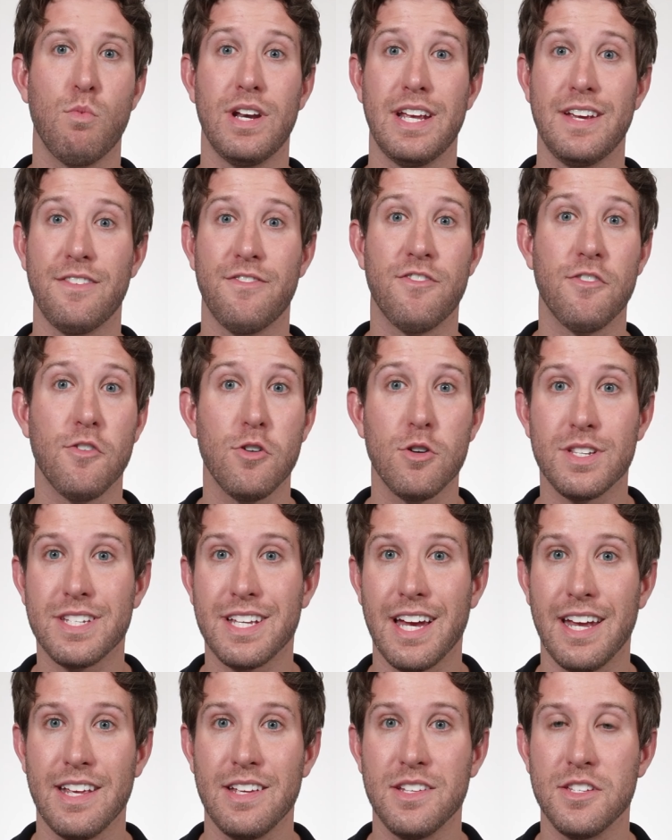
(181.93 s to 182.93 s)
When I first
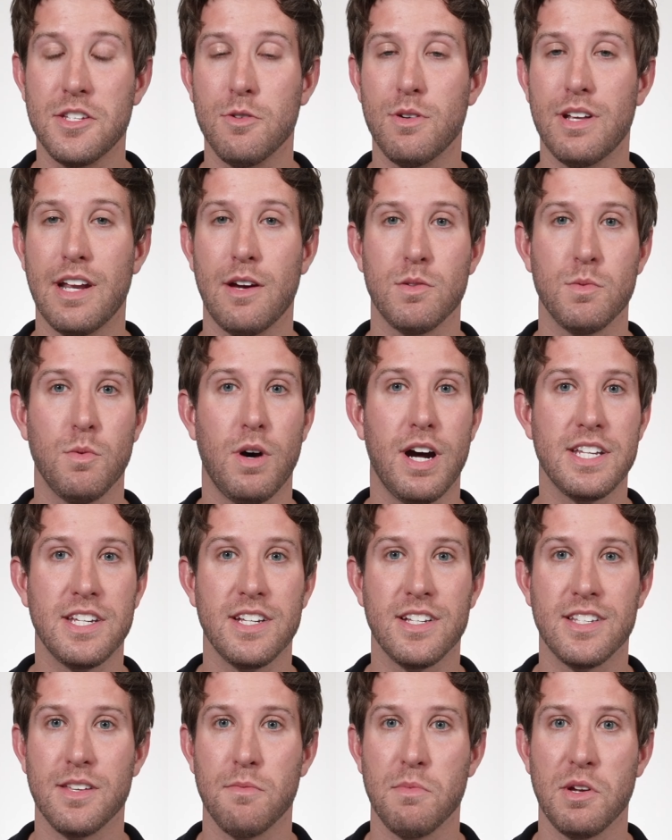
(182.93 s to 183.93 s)
got into it, I was
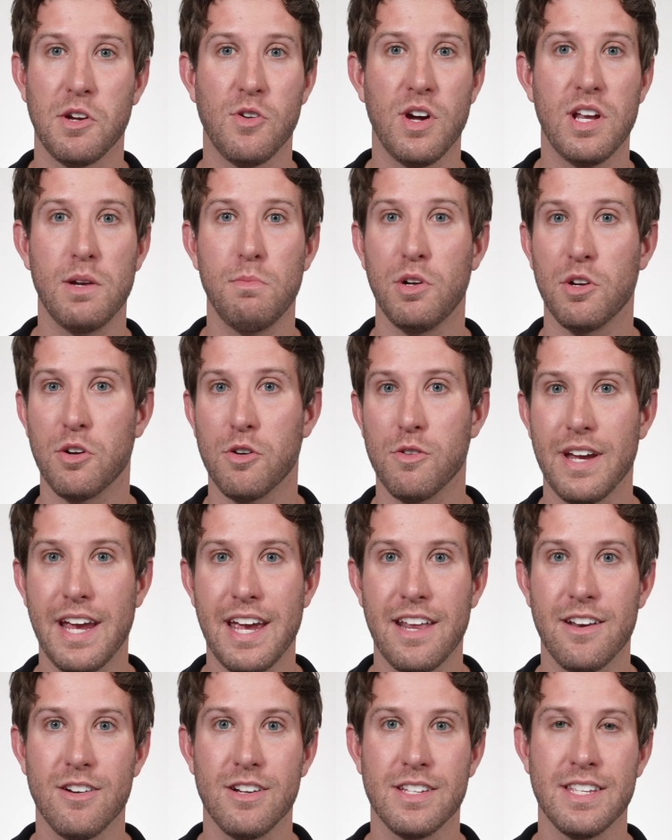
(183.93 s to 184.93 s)
watching some incredible
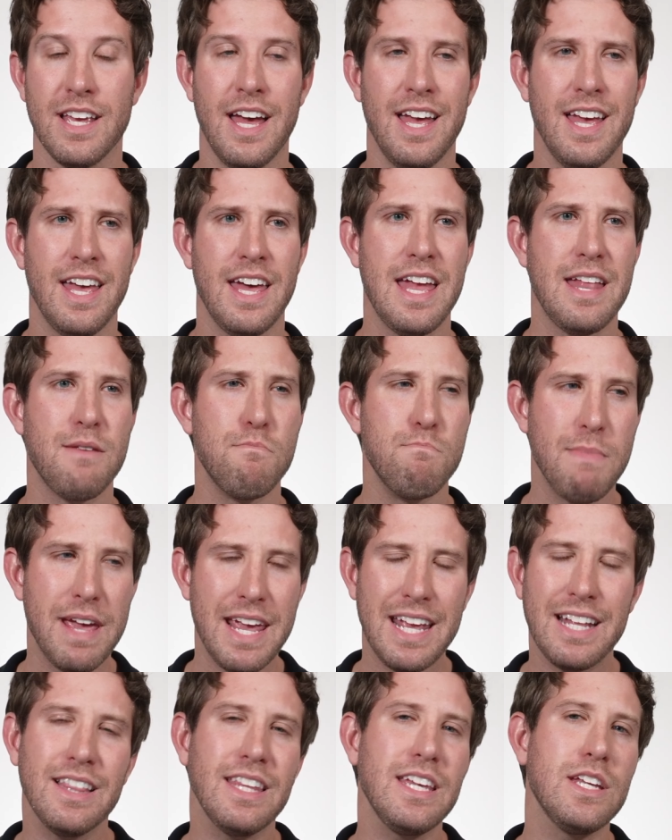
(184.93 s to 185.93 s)
creators and
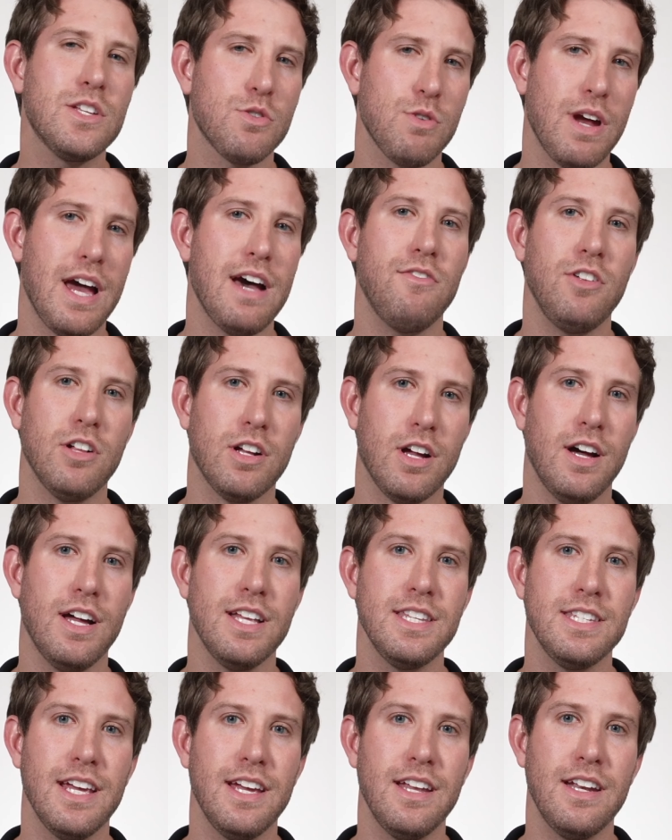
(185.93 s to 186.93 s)
mainly travel
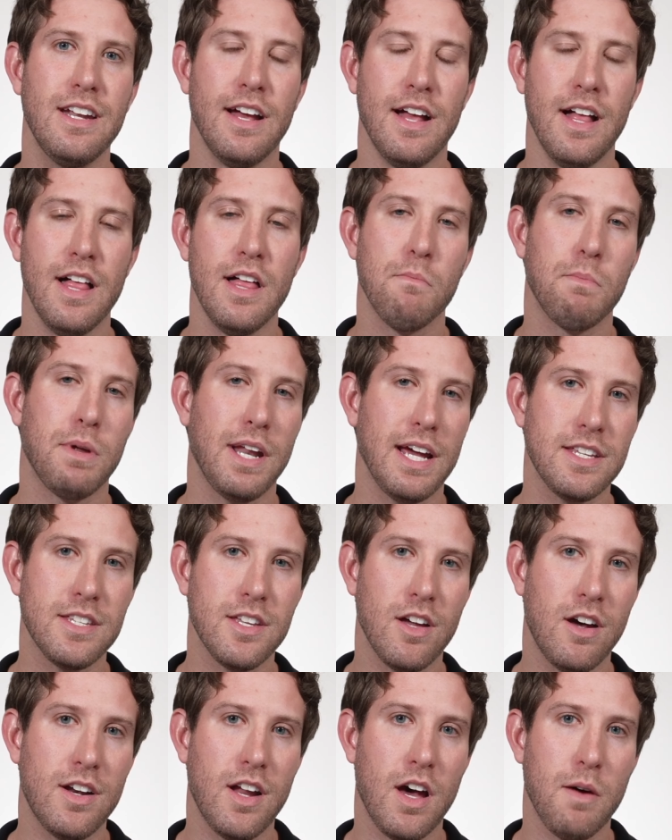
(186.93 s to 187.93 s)
content, but I
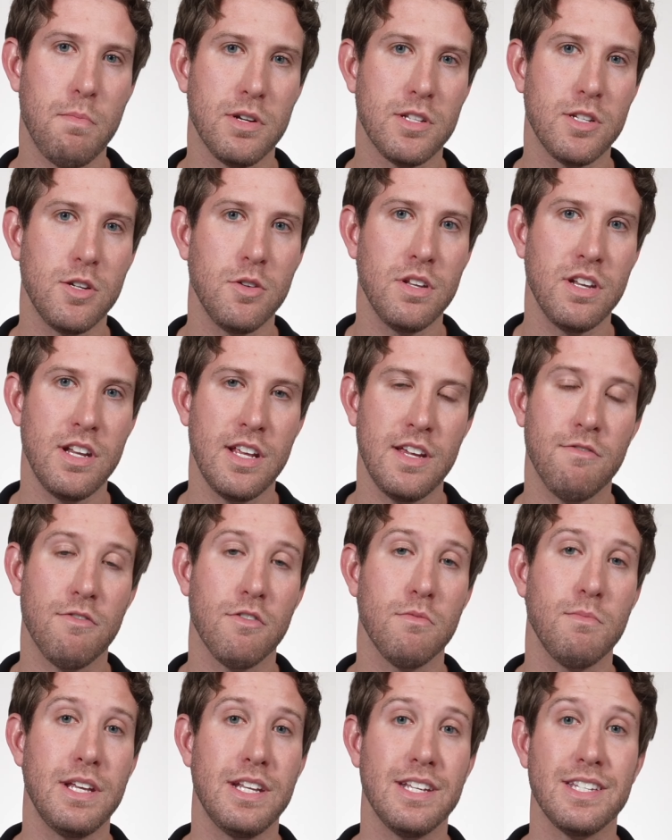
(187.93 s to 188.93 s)
saw an opportunity
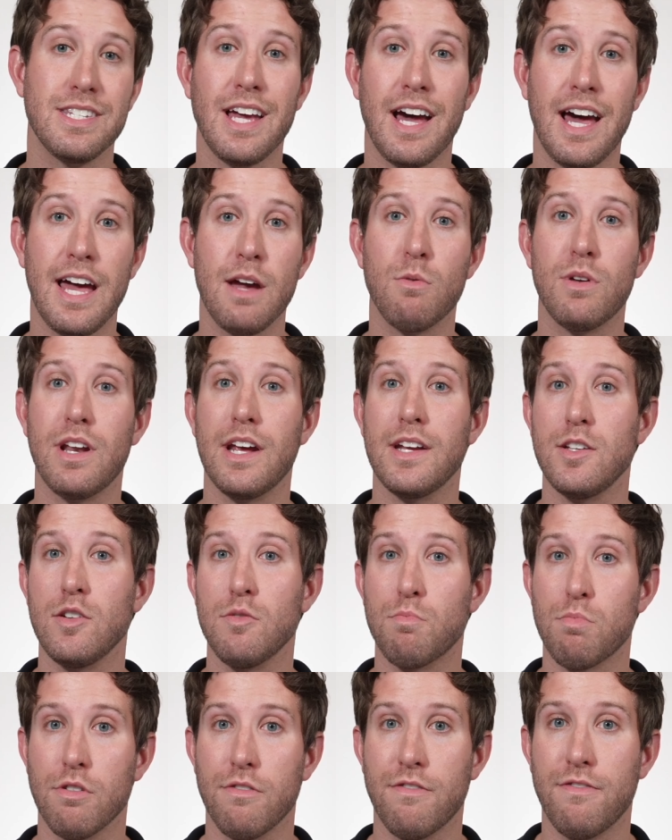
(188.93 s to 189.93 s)
for me to tie what I do
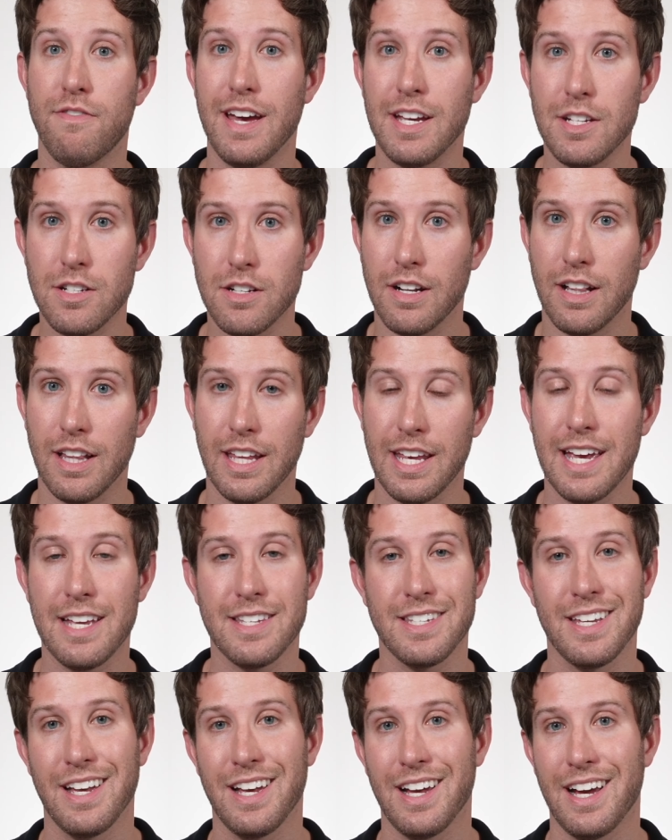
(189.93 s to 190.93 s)
professionally
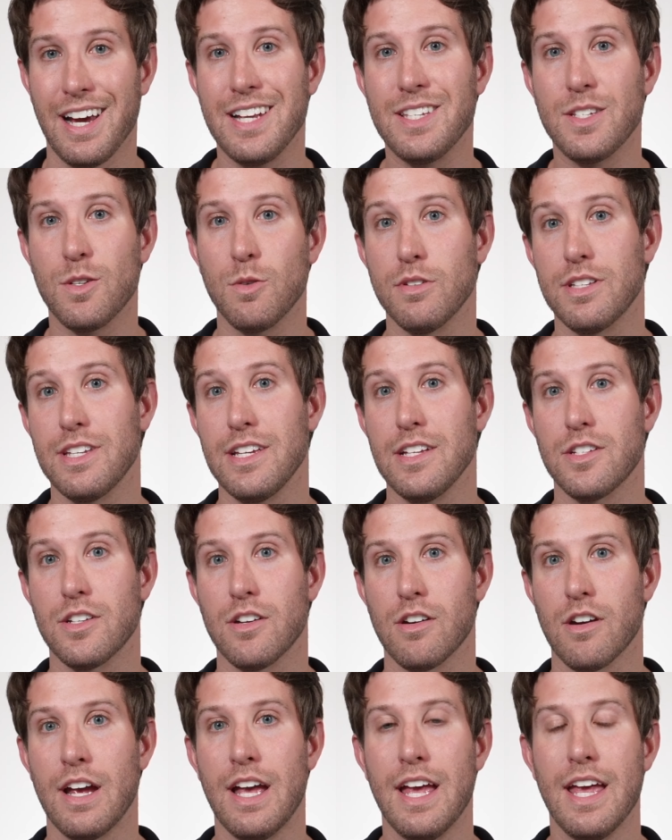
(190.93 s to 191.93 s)
as a high school
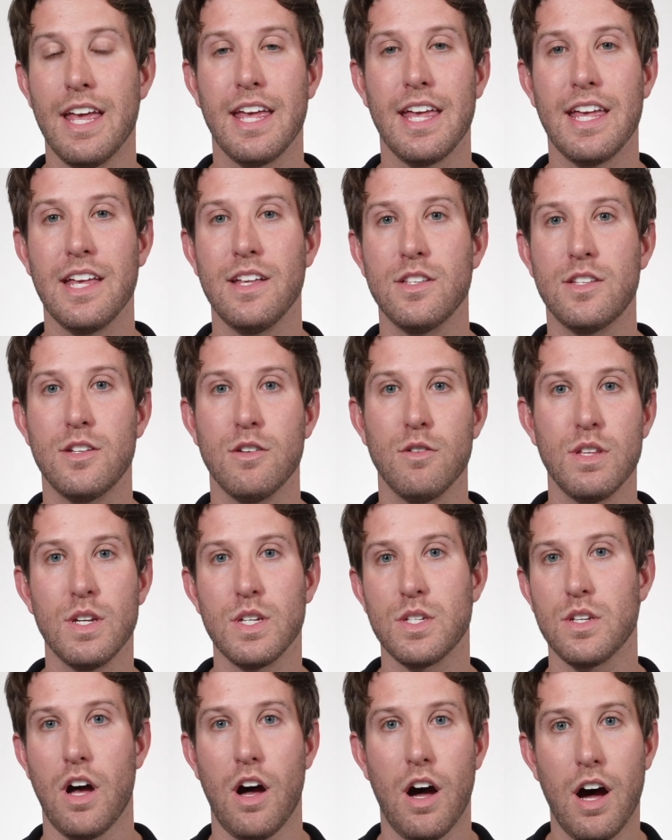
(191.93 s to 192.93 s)
teacher into
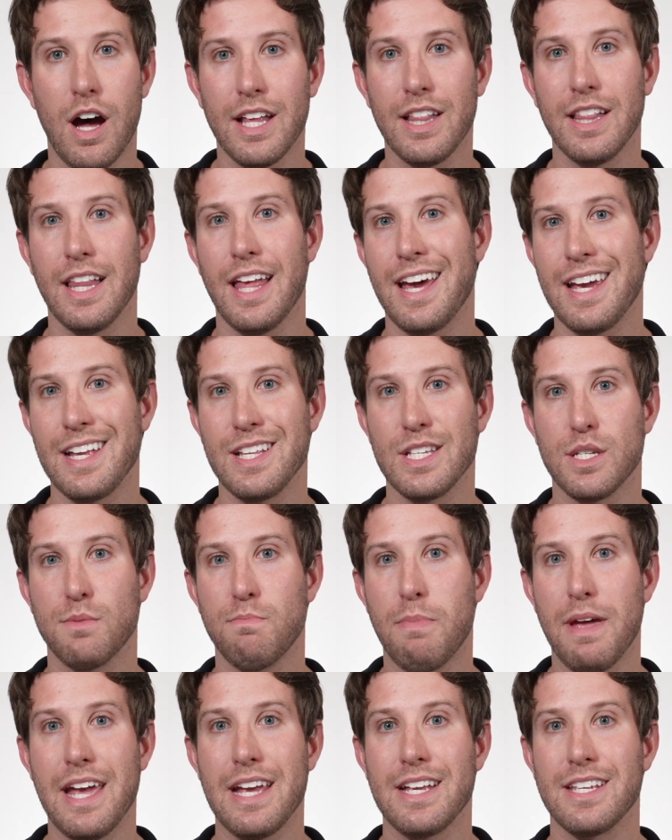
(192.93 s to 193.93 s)
this online
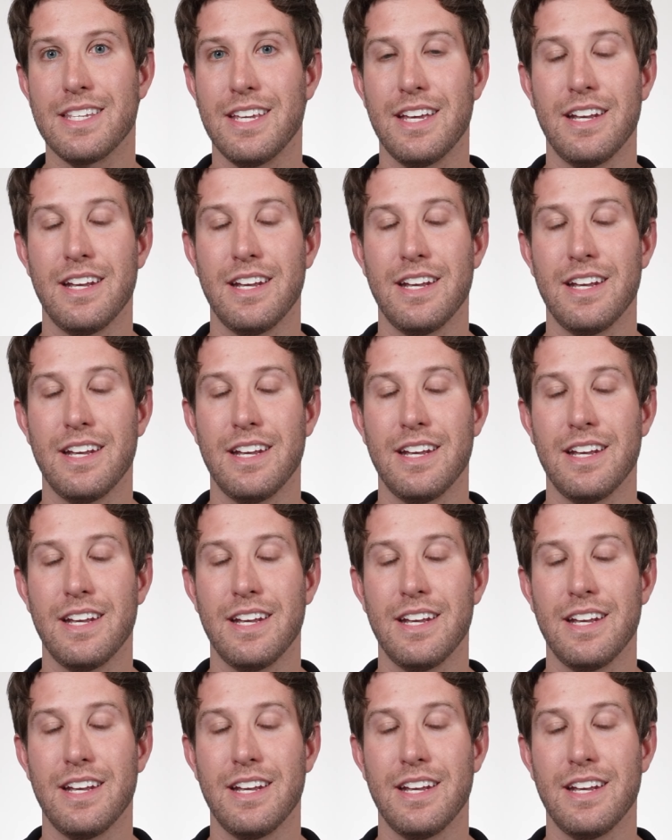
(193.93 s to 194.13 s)
space.